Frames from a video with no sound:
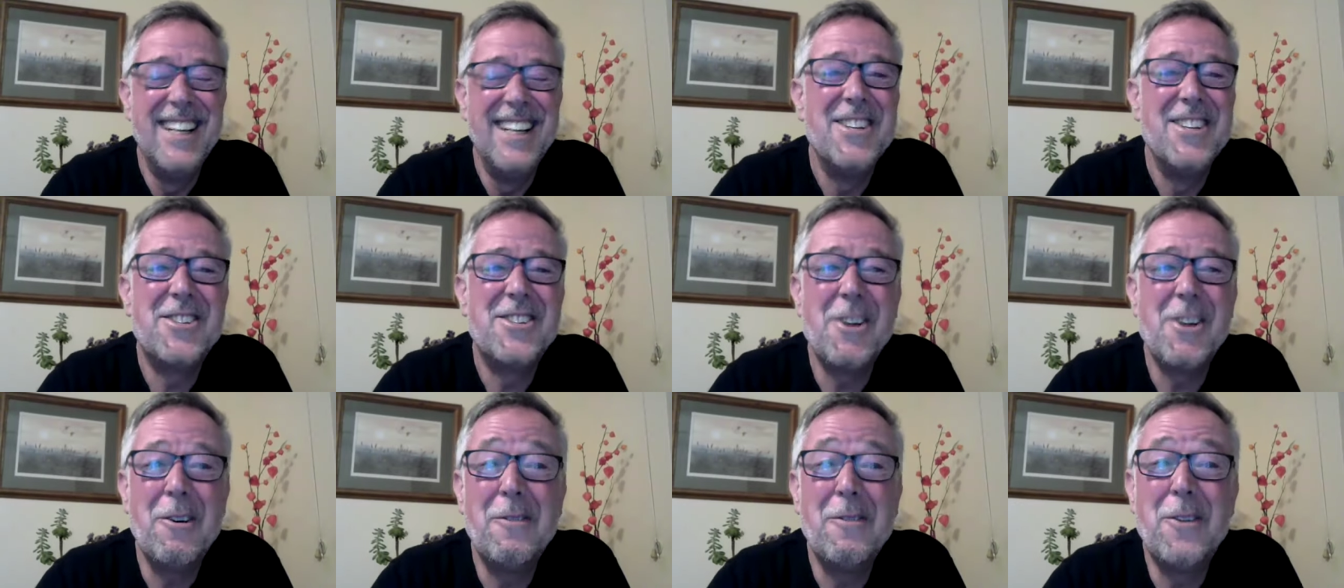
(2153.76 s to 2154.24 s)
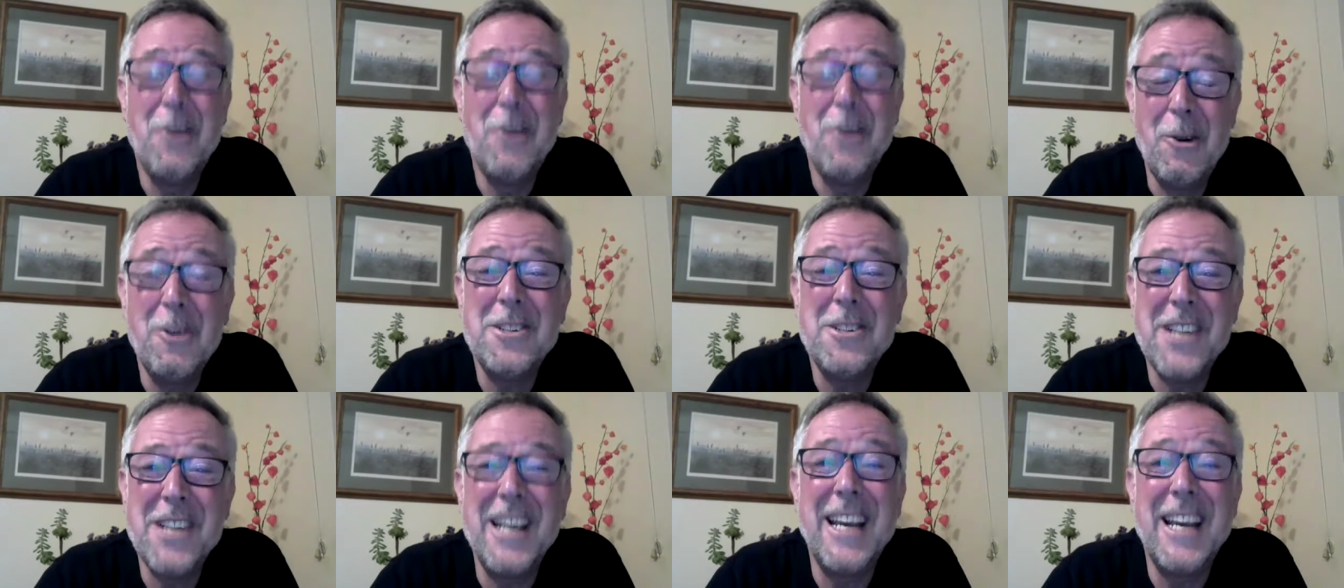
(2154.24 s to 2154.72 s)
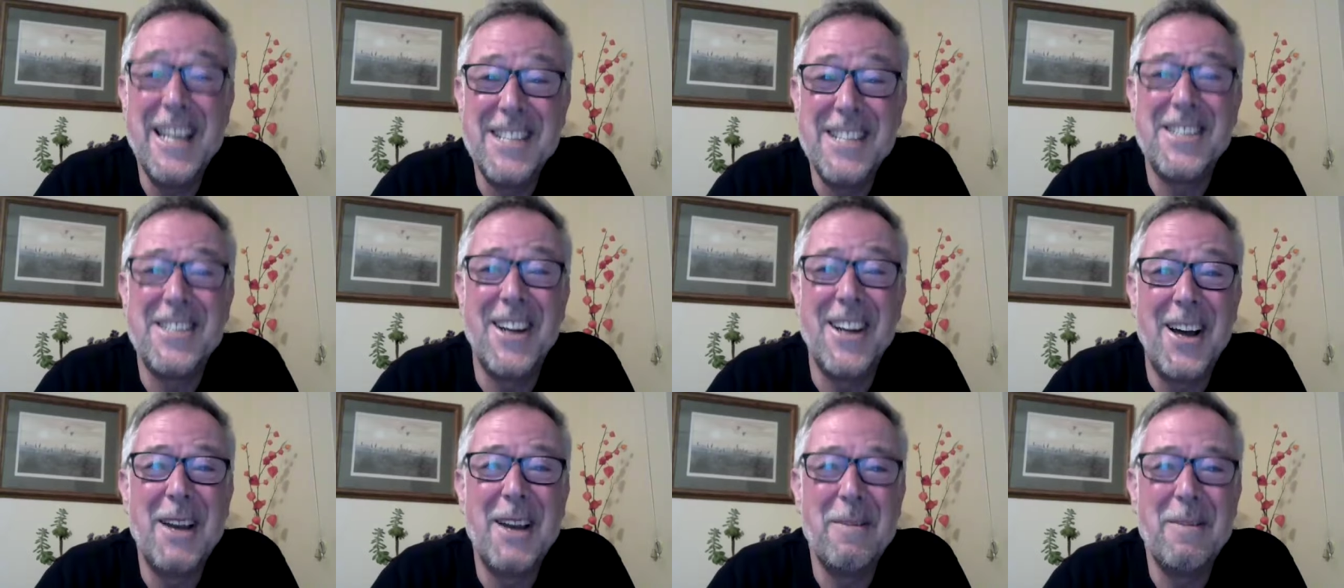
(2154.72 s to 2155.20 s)
So of course it
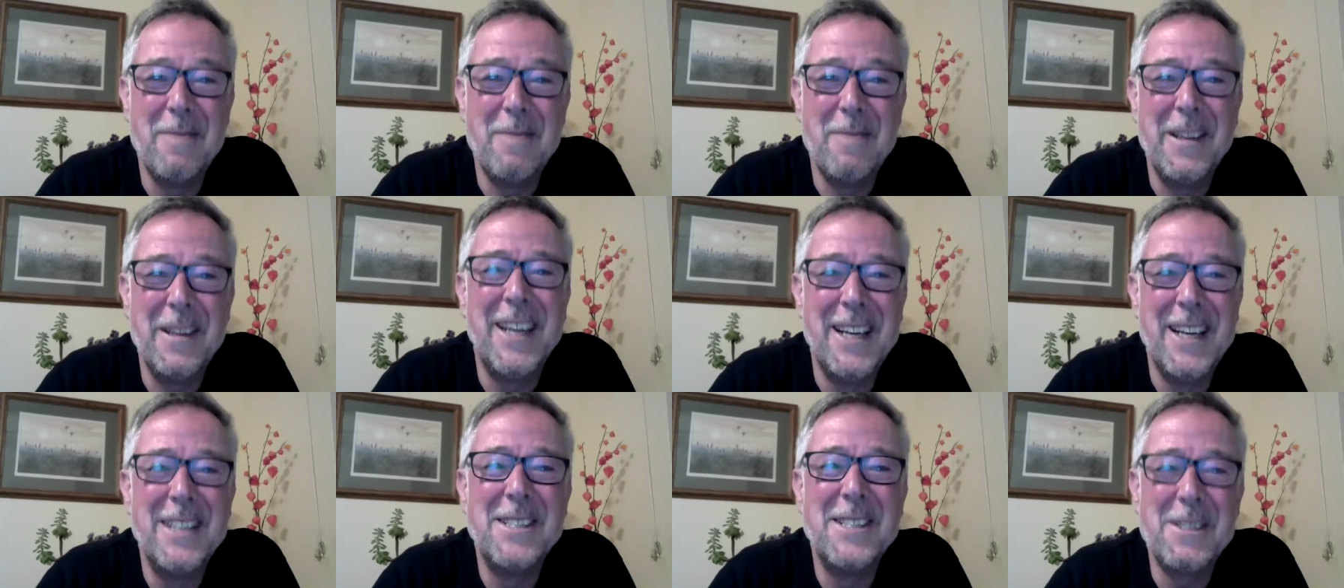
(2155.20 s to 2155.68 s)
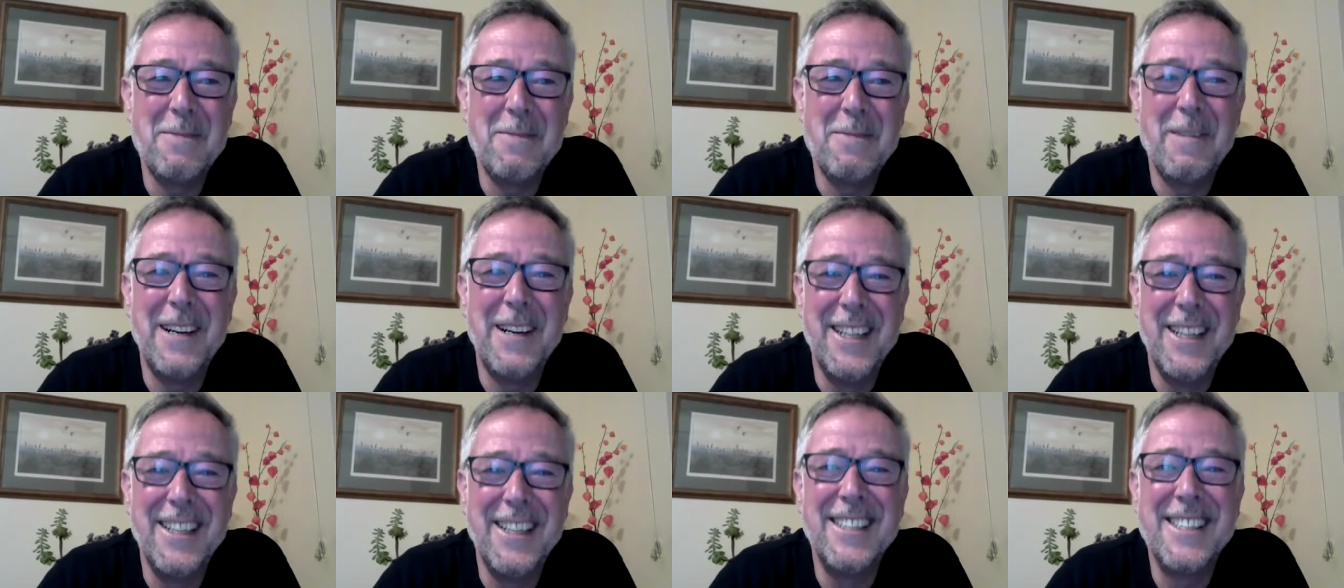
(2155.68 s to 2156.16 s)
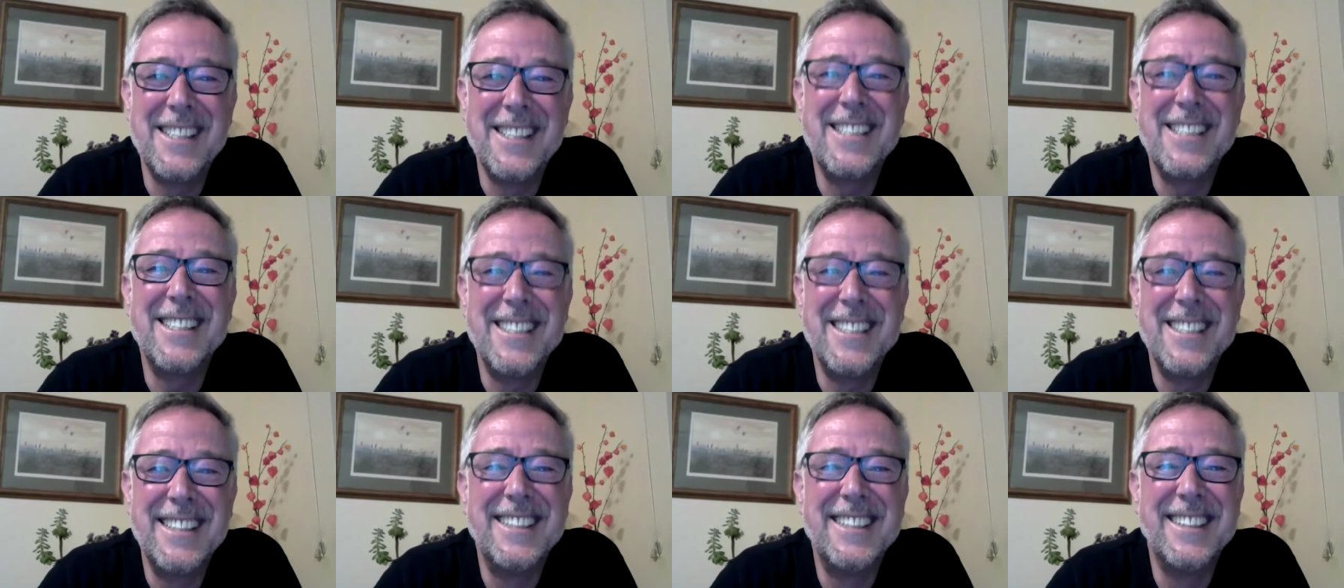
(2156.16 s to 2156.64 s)
is like being in
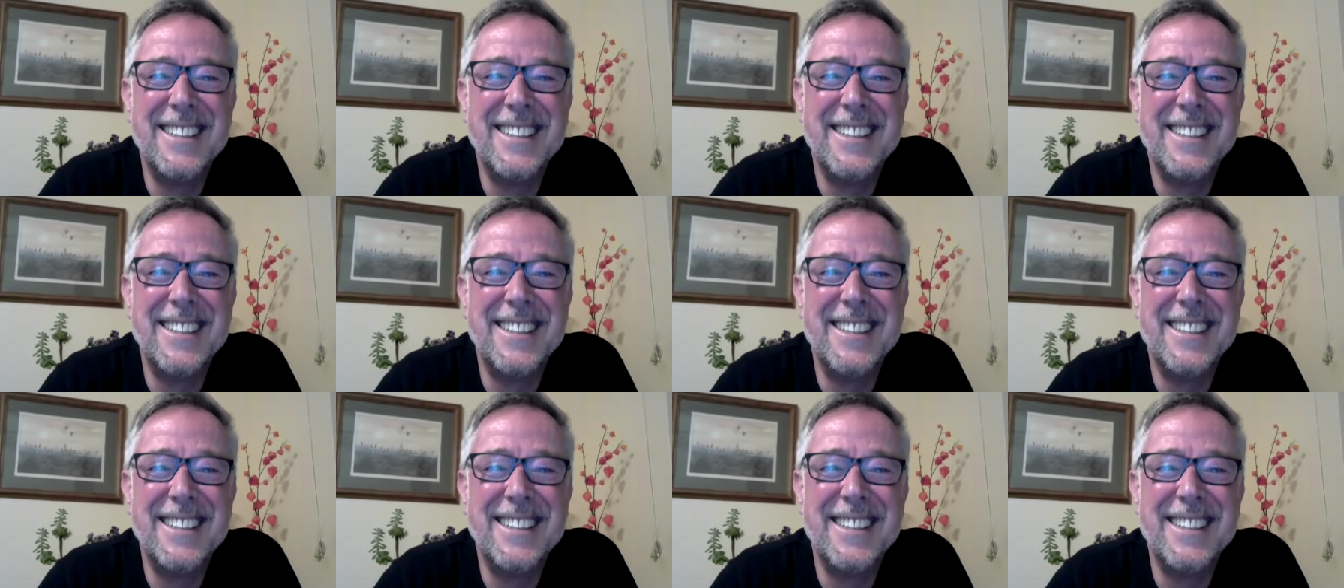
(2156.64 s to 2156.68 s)
space.